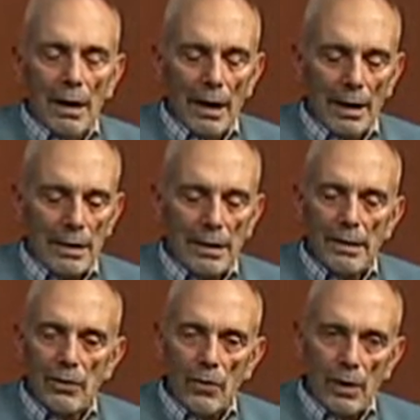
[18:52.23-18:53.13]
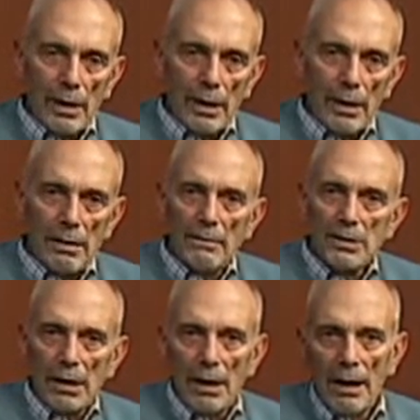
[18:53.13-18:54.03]
I think toward the end of
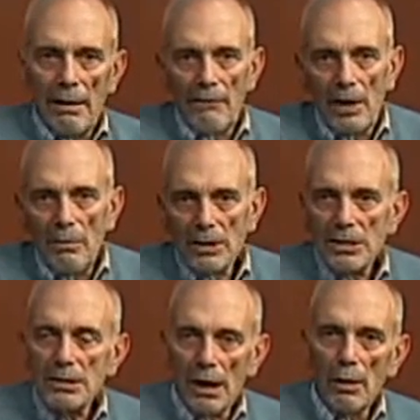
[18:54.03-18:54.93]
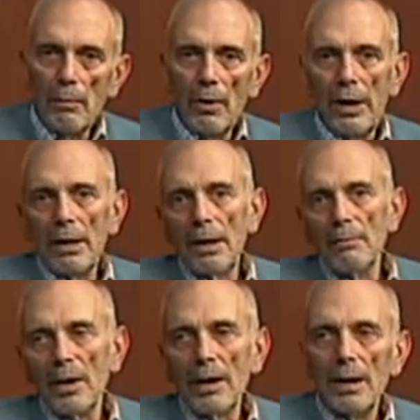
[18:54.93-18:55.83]
his life, he was celebrated
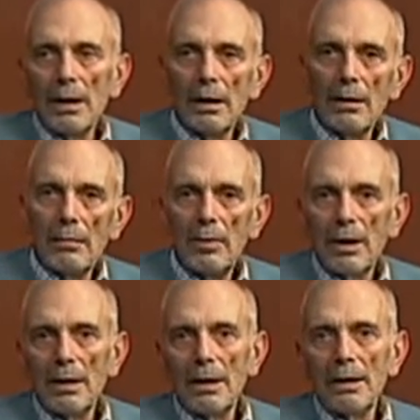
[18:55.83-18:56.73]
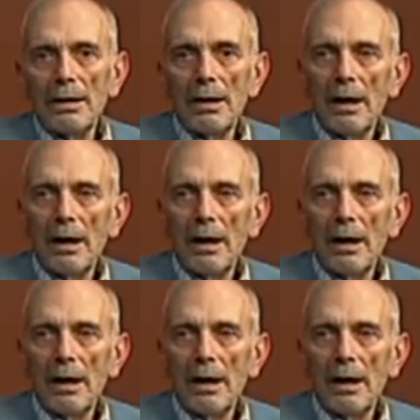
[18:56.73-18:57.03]
by the